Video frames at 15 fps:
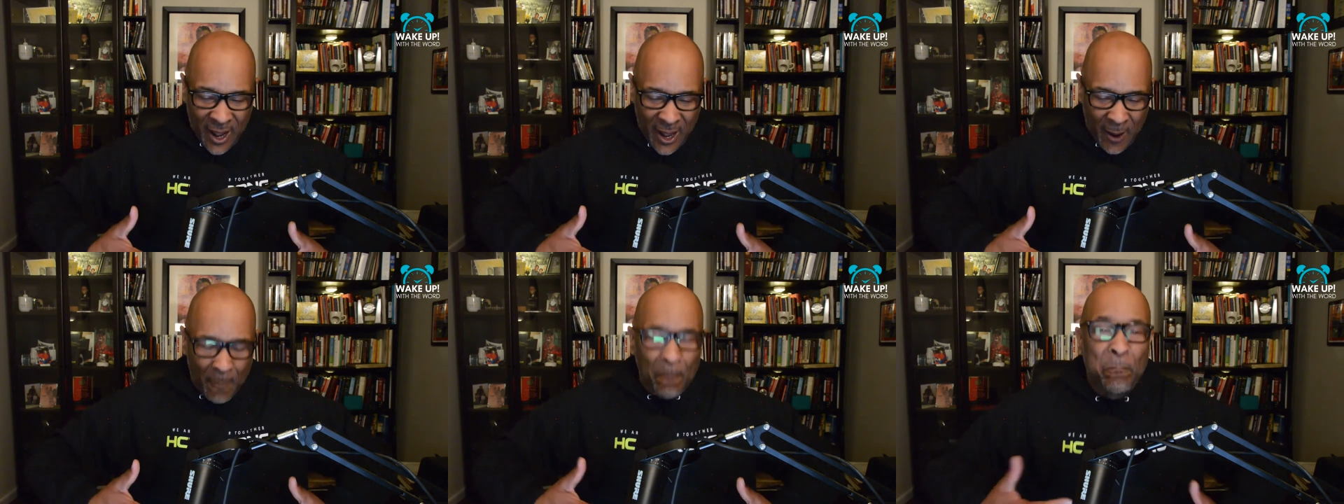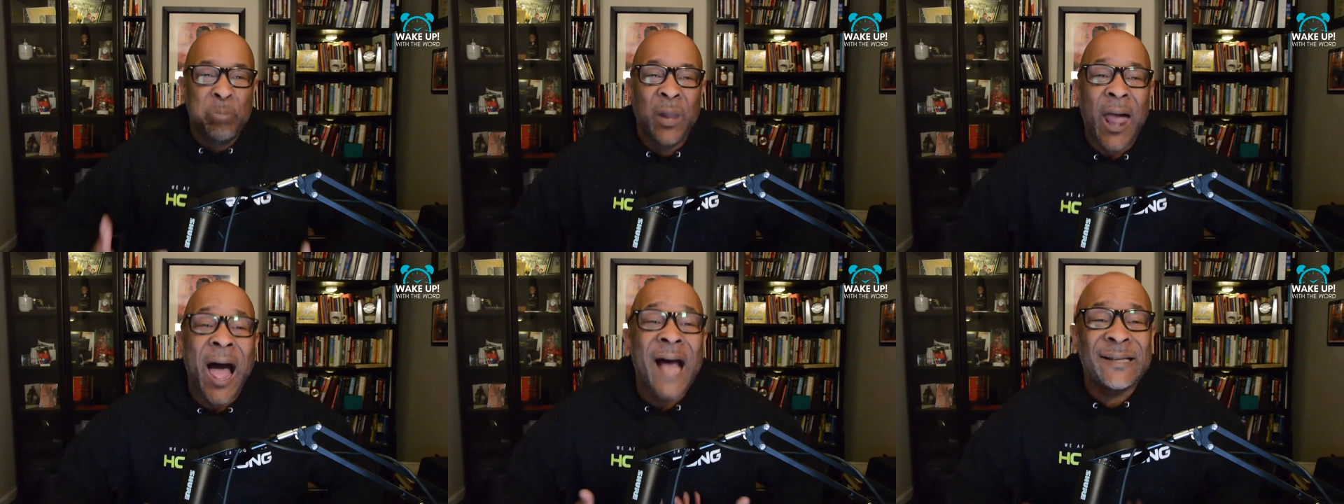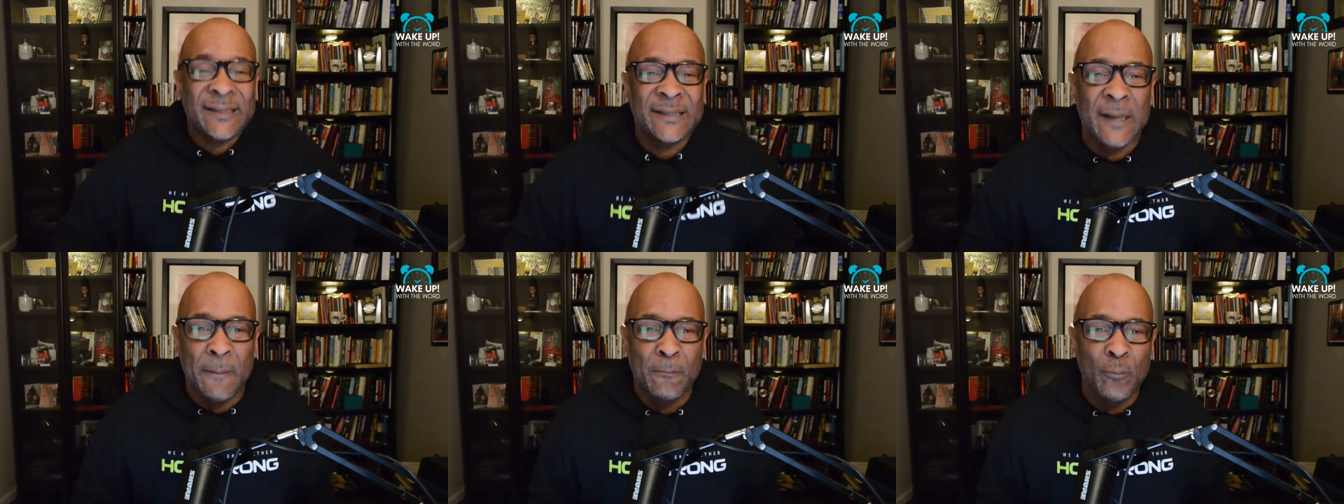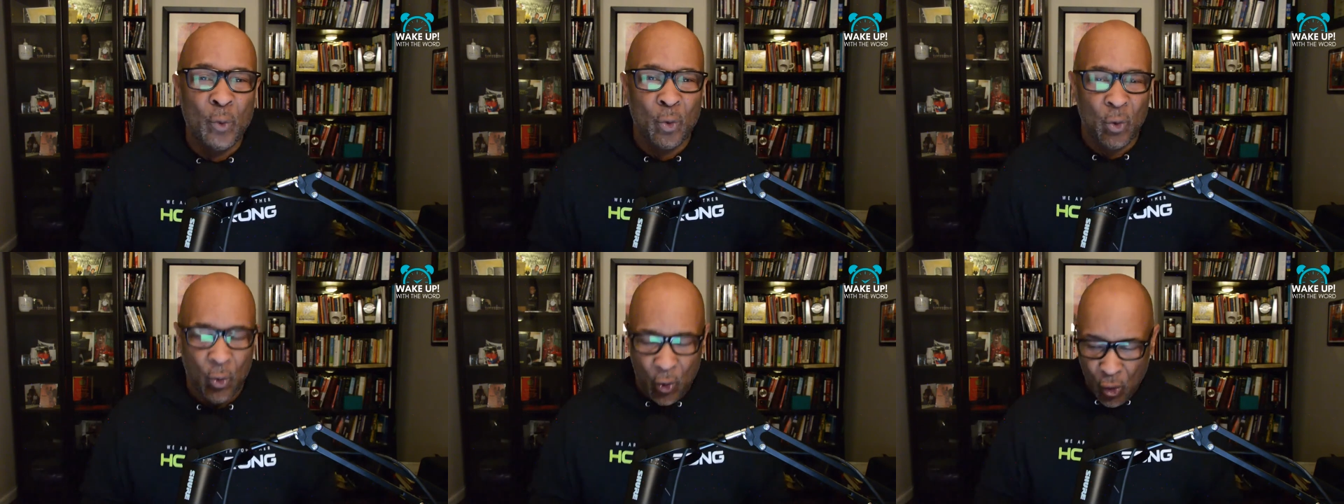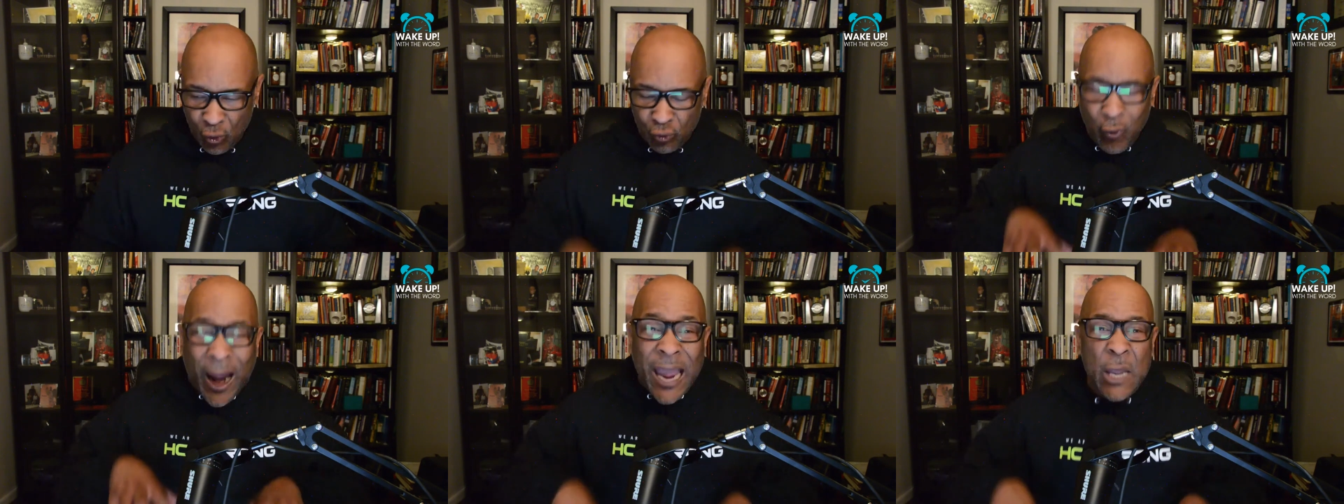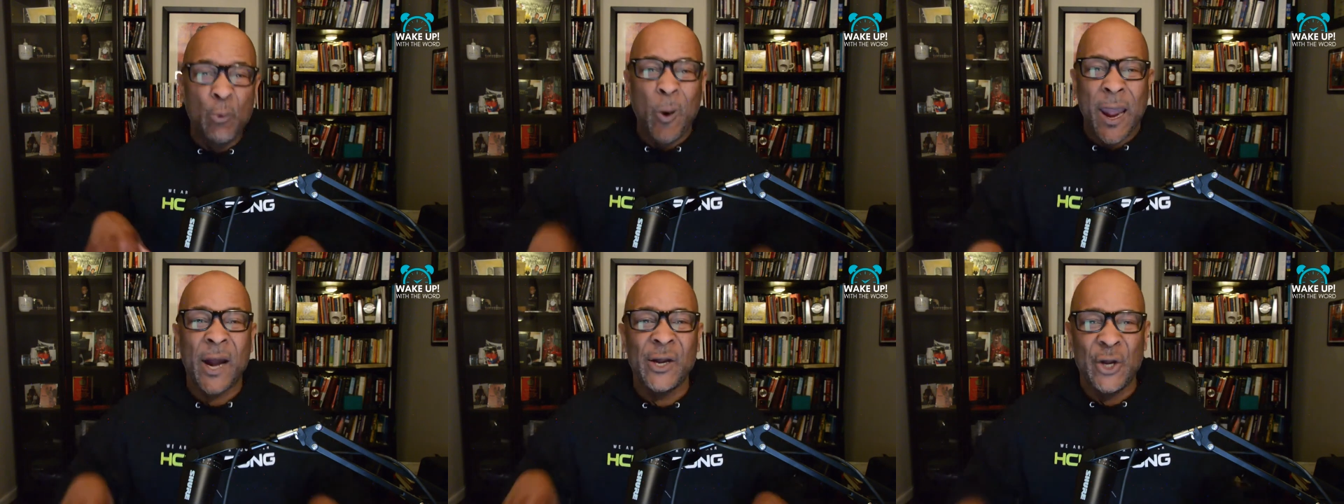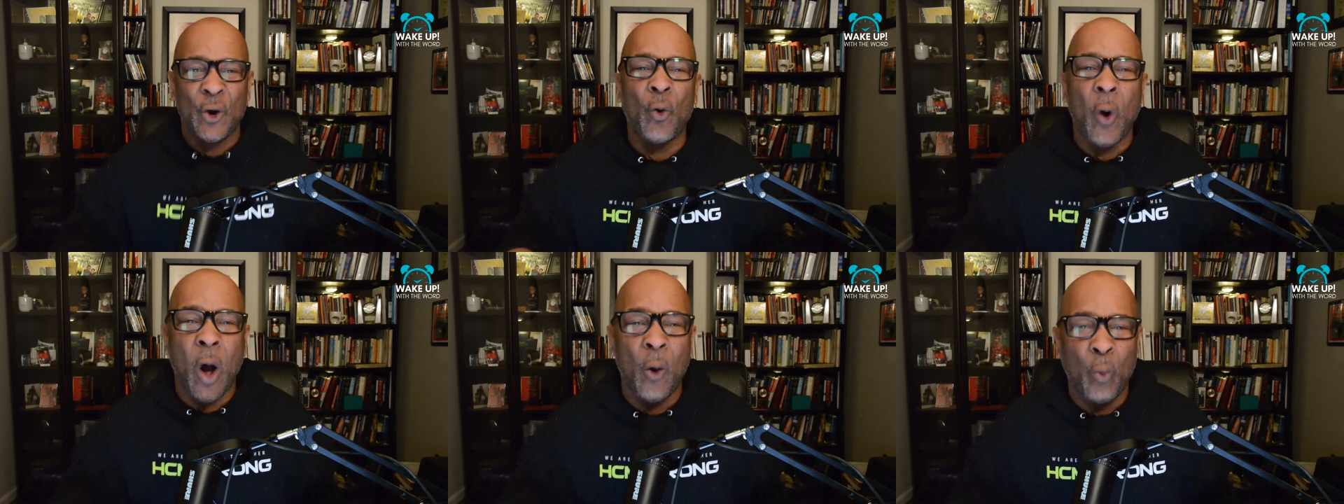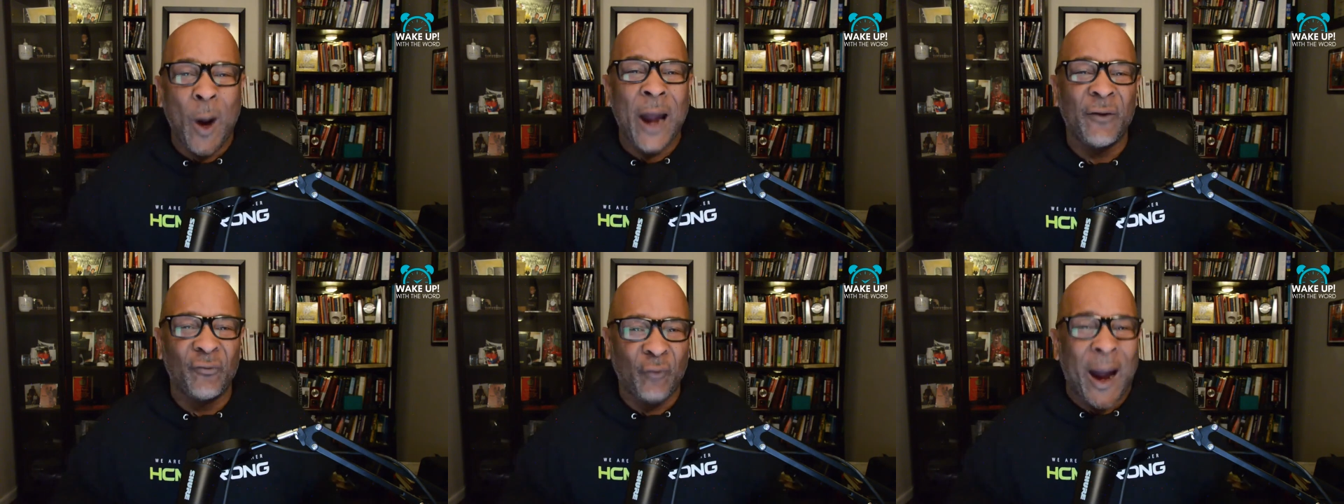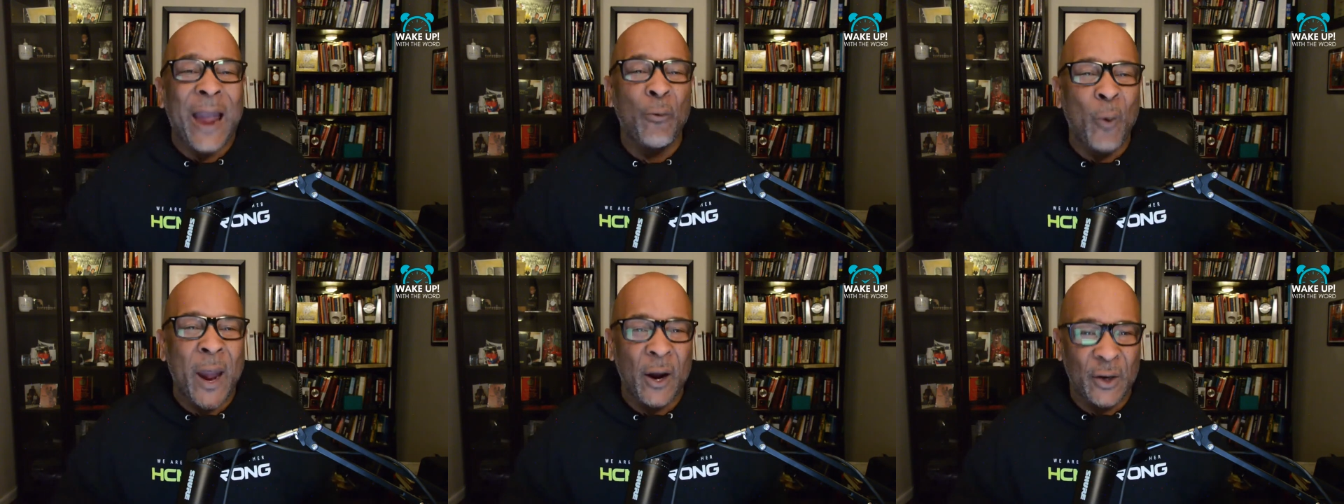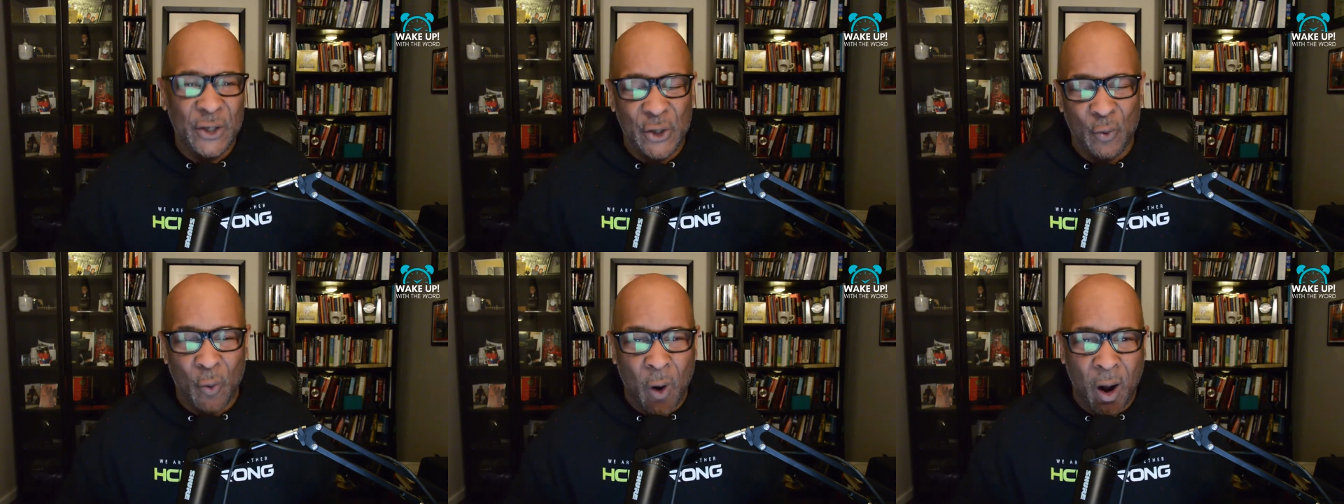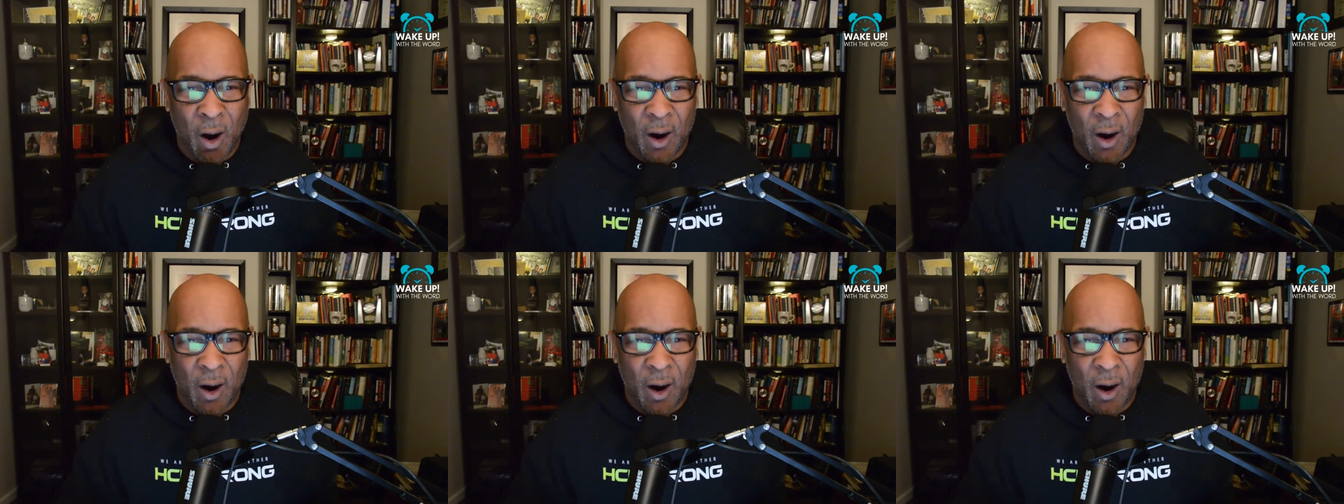blossom right where you are.